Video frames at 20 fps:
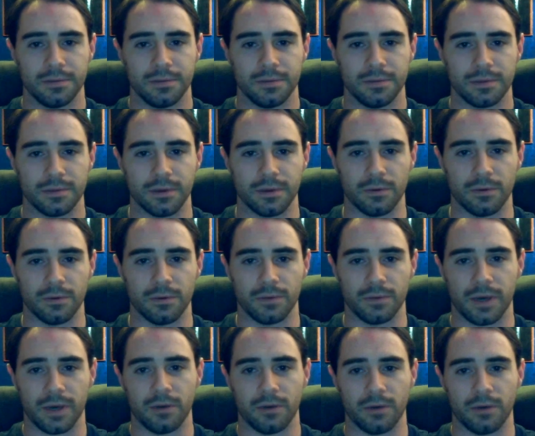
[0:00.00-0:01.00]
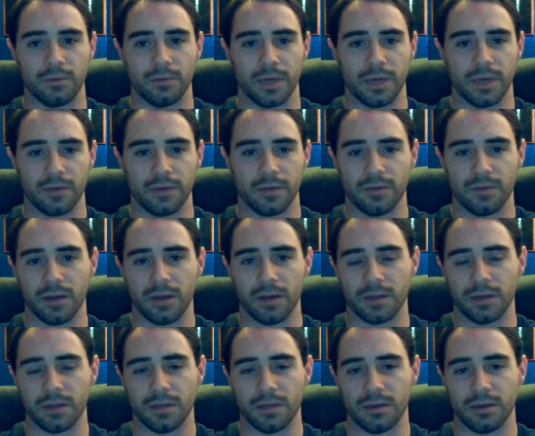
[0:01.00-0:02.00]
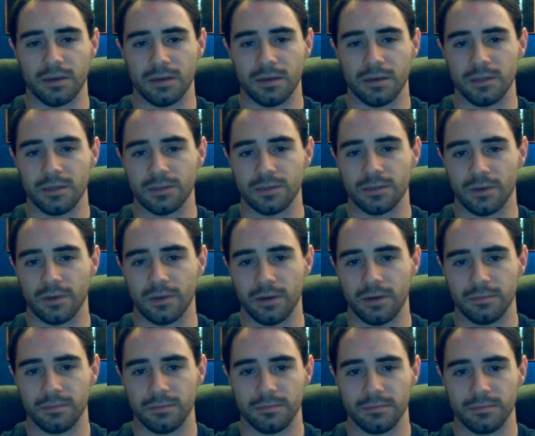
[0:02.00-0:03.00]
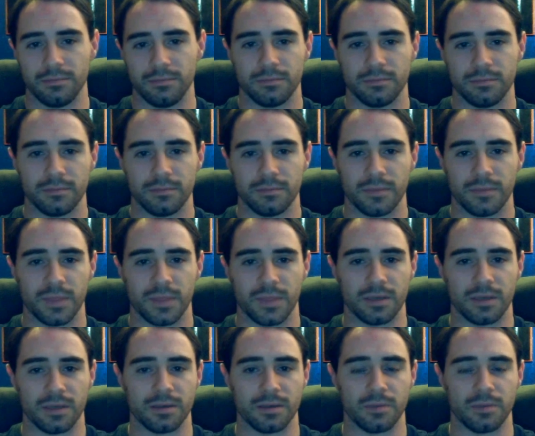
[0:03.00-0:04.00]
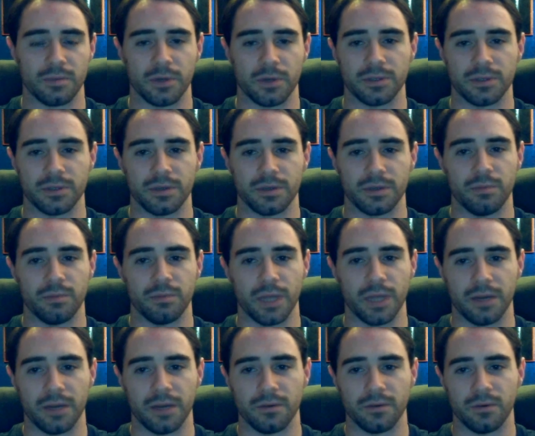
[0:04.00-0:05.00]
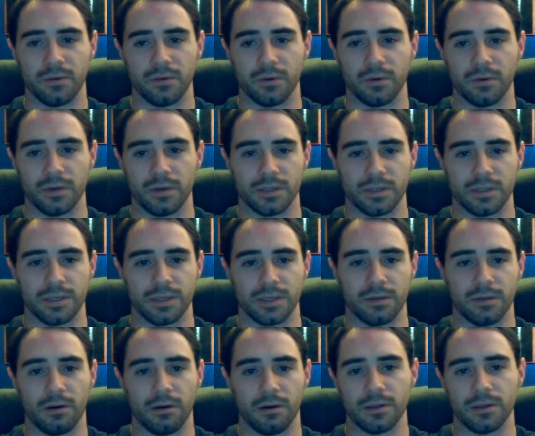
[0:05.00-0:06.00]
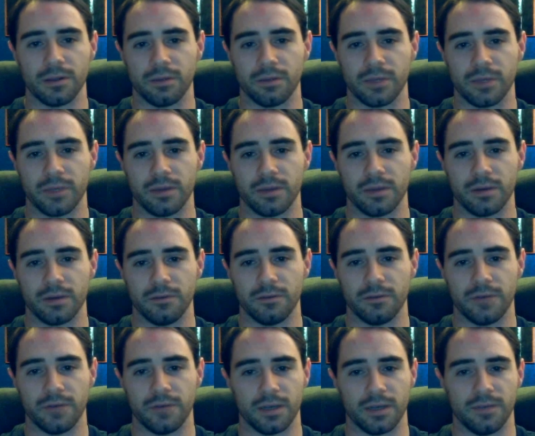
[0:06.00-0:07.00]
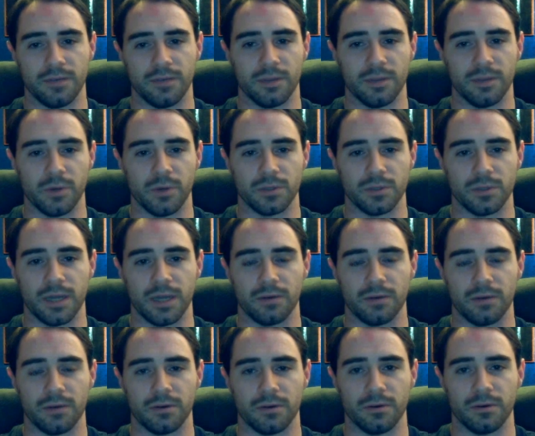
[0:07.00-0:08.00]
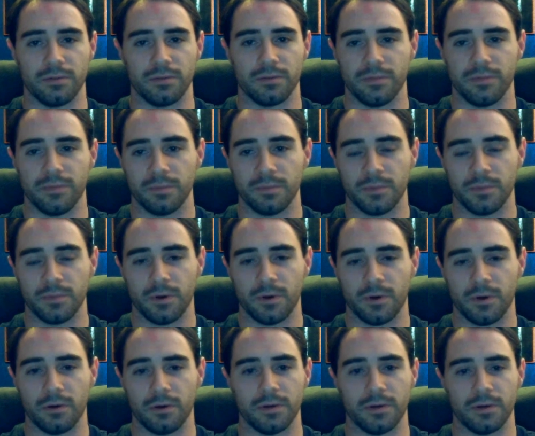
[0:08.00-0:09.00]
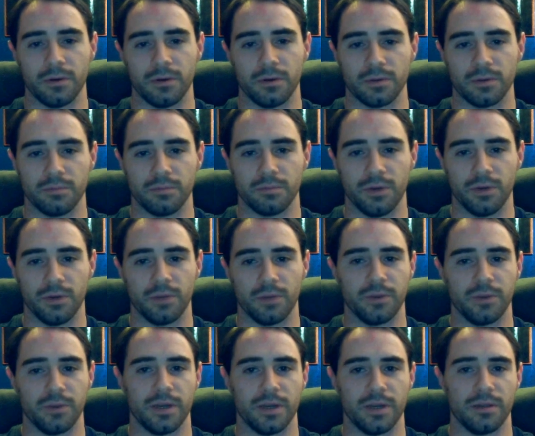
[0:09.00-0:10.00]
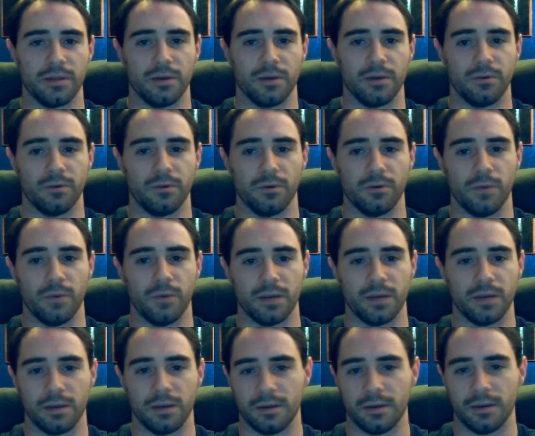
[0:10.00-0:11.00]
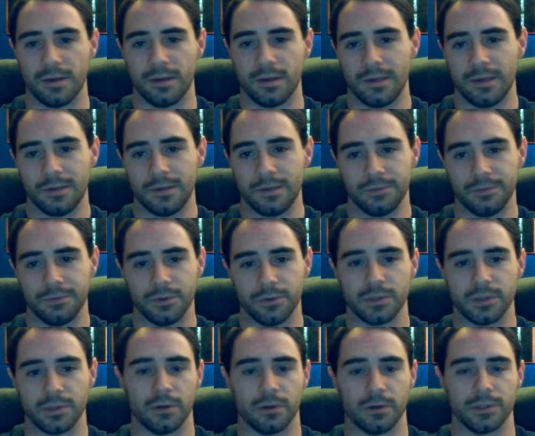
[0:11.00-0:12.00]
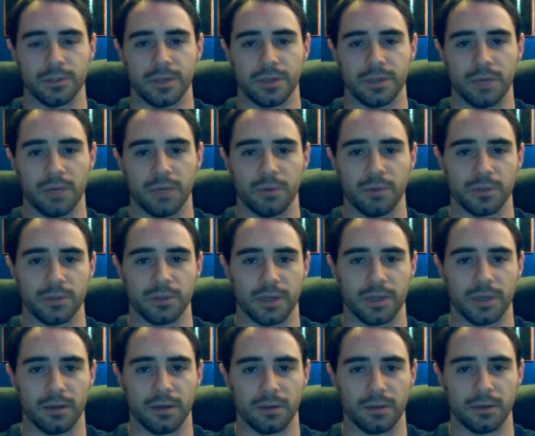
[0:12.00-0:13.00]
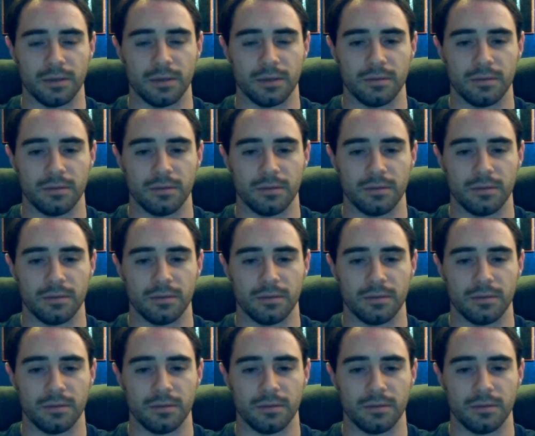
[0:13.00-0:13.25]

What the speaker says: So now we have to validate the condition, right? Is this person a complainer, or is this an odd something that could affect even the most down-to-earth, hard-nosed, put-up-with-anything or you're a weakling, drill sergeant type personality?